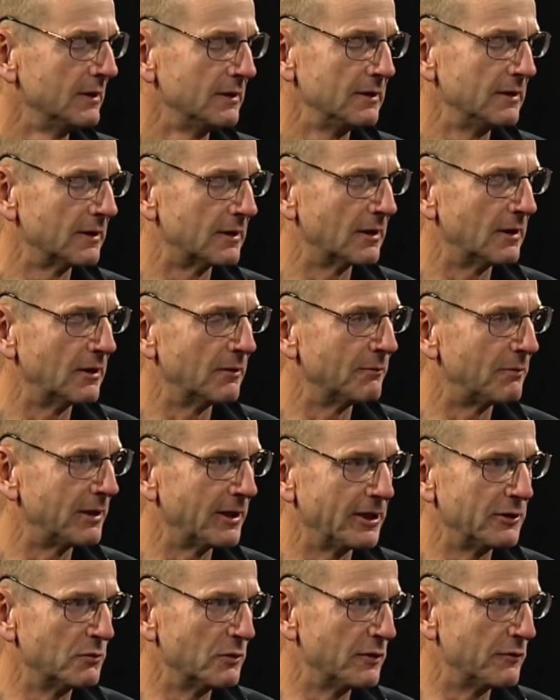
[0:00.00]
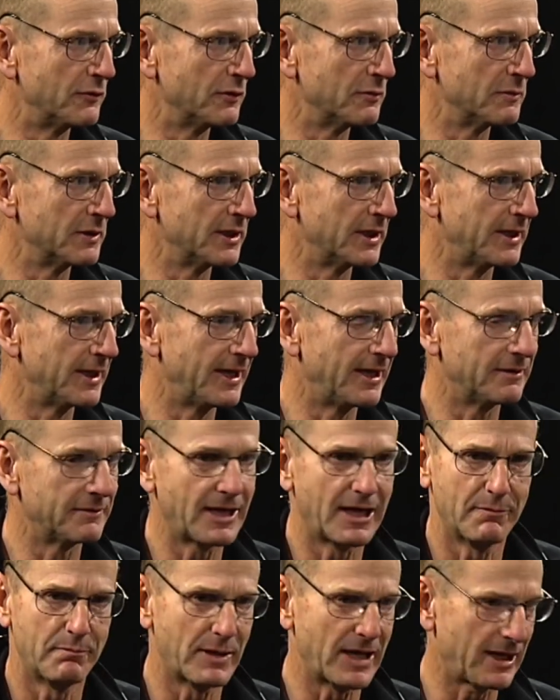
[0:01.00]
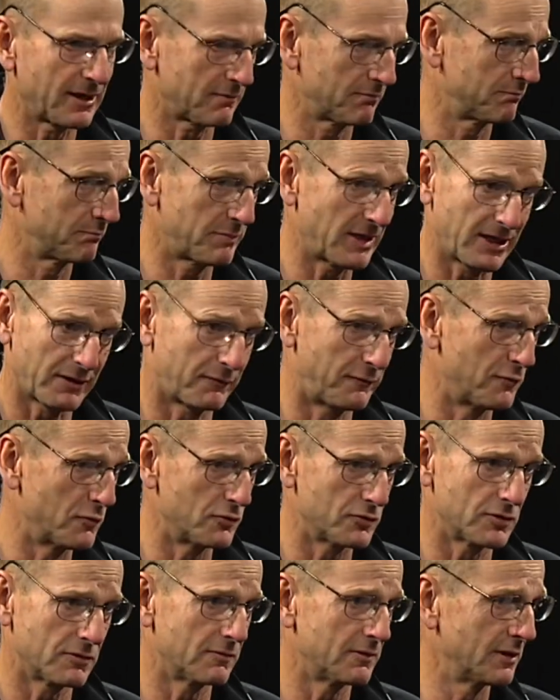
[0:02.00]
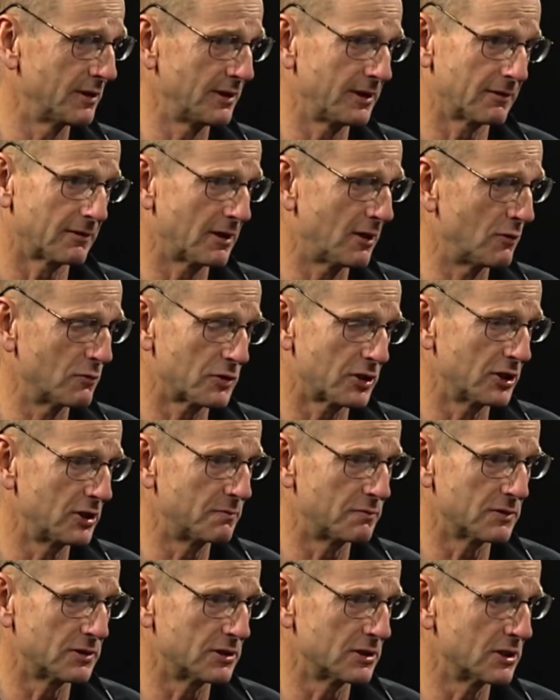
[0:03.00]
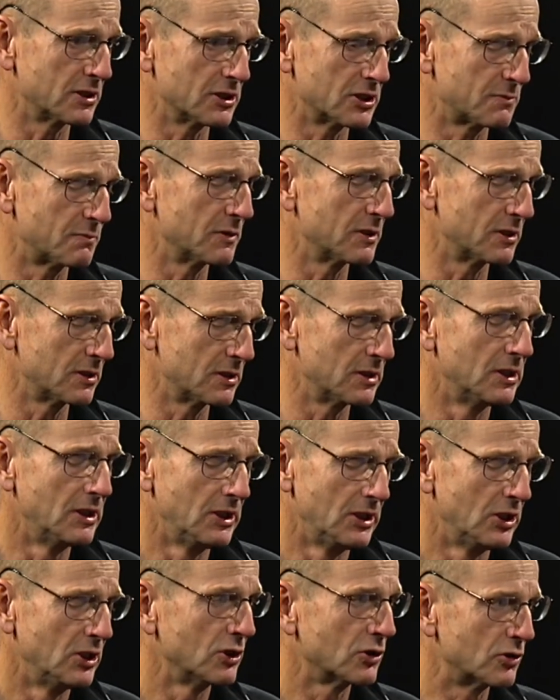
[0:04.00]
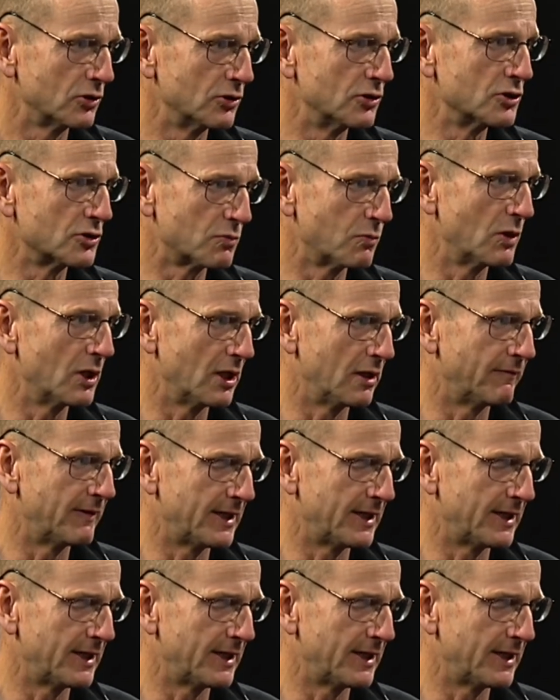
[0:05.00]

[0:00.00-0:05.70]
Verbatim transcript: you can't play with him. And then our, our back back four and our goalkeeping has, has been good as well.